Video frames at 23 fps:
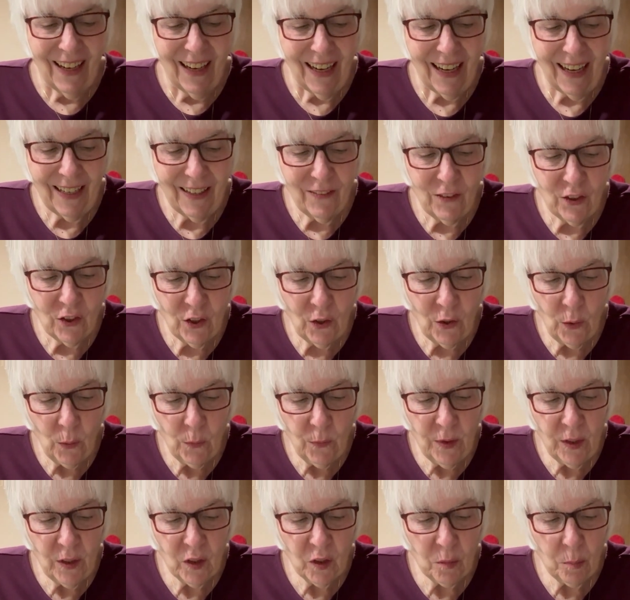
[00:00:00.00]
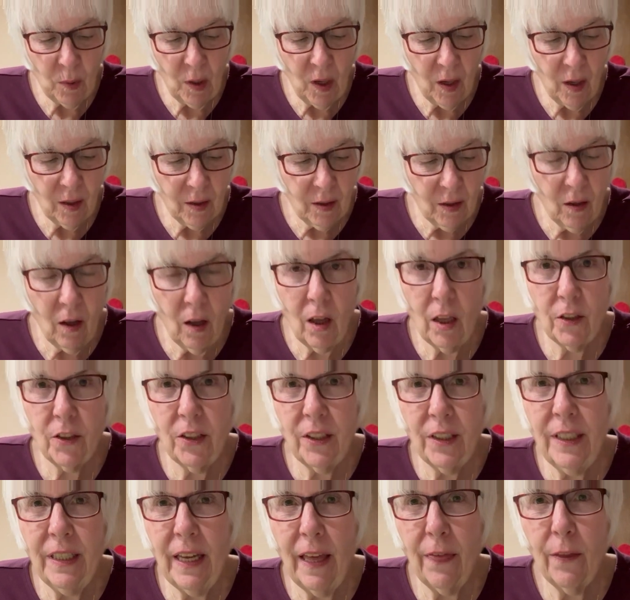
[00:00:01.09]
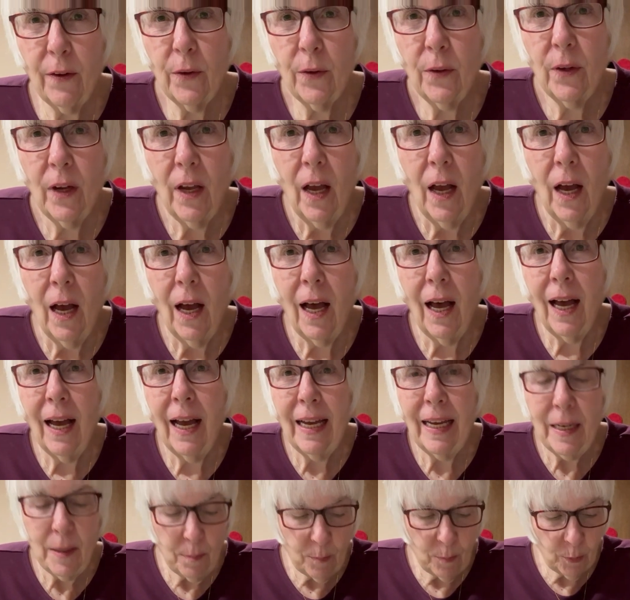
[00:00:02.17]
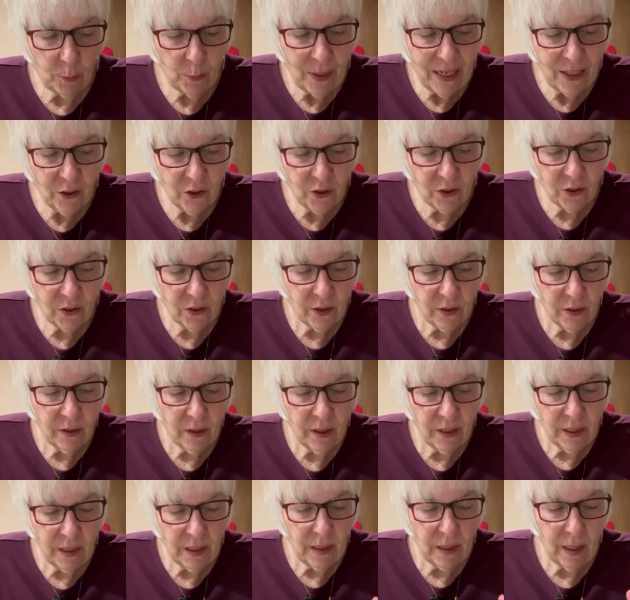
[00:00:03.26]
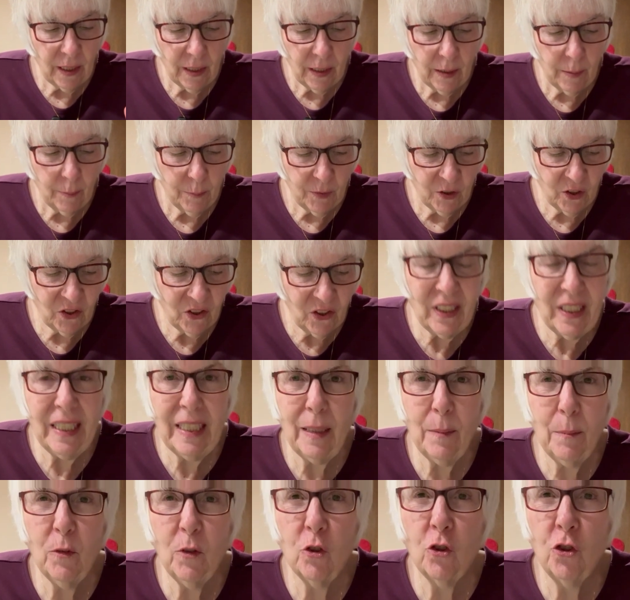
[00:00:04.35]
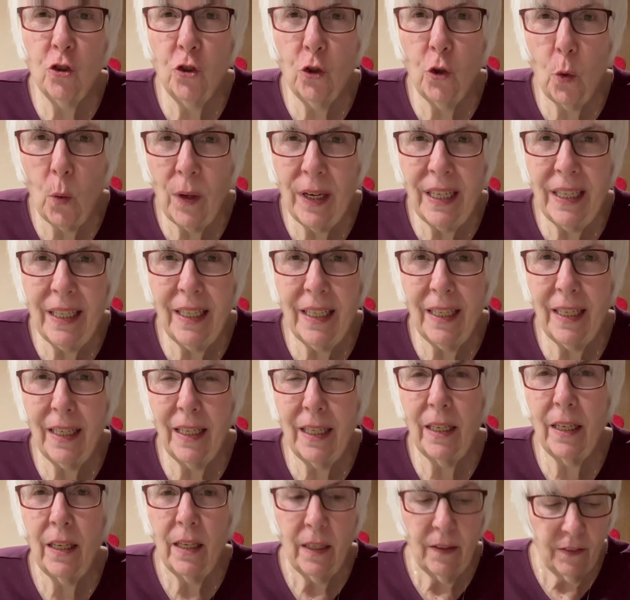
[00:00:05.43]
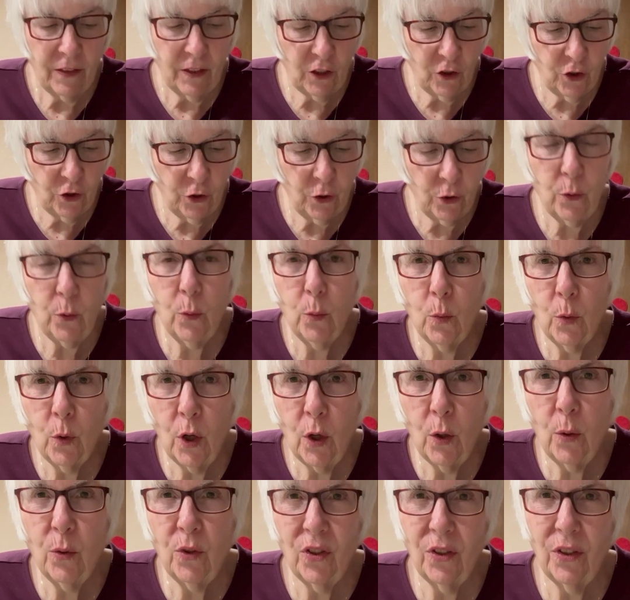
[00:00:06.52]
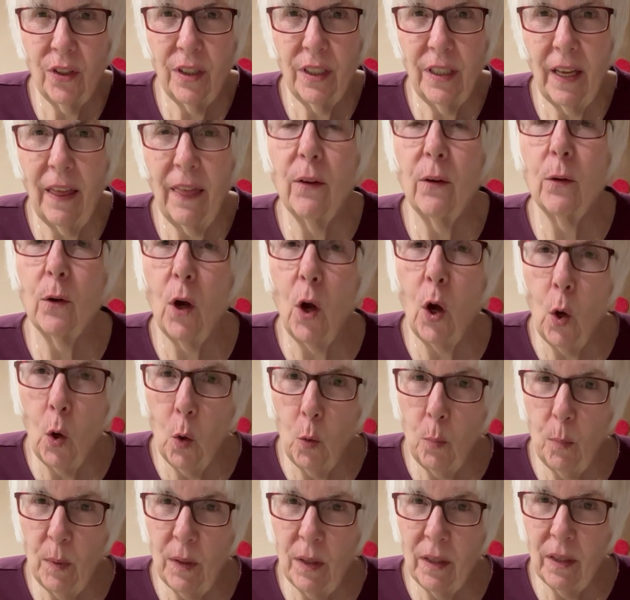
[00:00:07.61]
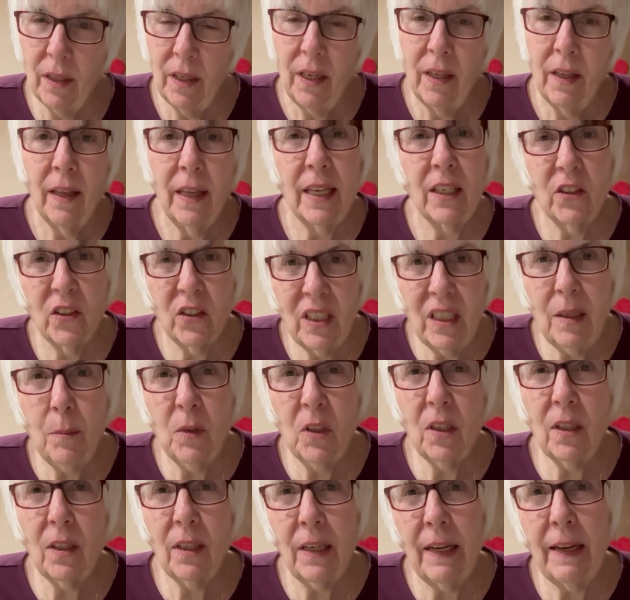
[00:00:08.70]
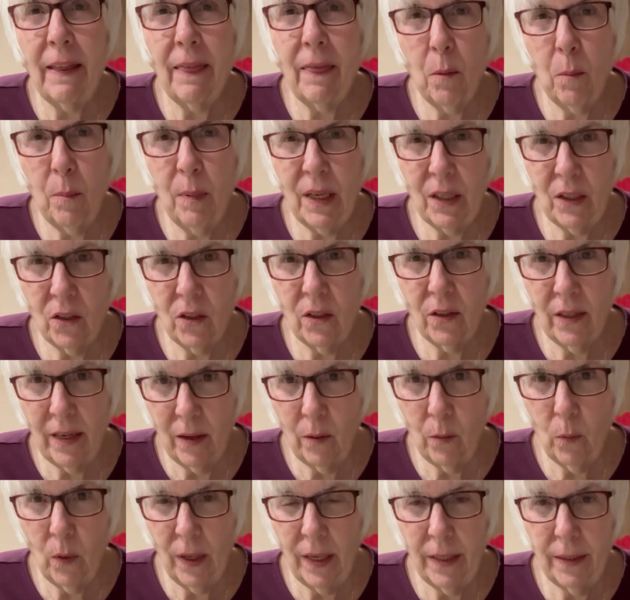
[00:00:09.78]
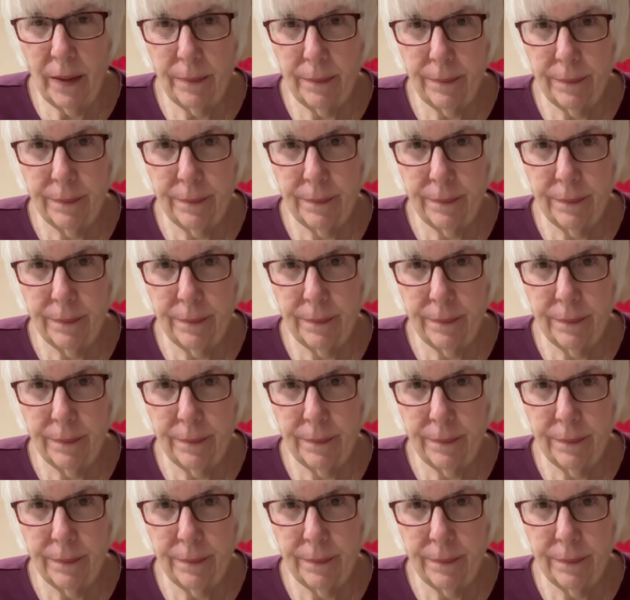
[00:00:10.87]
I've sewed this block all together. I pressed the seam joining the 2 rows together open. It seemed to lay the best that way.